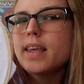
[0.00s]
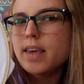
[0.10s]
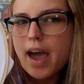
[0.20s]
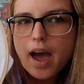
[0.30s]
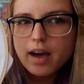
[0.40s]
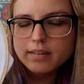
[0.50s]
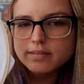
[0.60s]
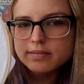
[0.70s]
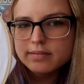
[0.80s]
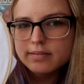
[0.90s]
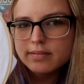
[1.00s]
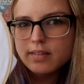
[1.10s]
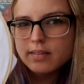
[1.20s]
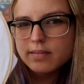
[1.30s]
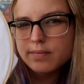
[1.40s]
Yeah.
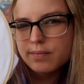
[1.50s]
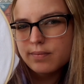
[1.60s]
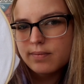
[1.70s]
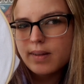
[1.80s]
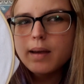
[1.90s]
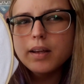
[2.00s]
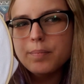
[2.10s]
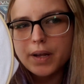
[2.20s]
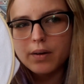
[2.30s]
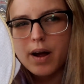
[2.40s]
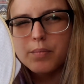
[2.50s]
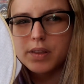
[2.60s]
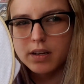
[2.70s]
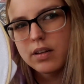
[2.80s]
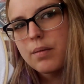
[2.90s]
I'm gonna play around with
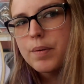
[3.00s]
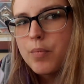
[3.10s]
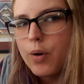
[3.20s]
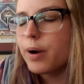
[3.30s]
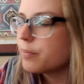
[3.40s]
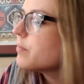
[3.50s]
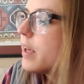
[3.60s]
it a little bit more,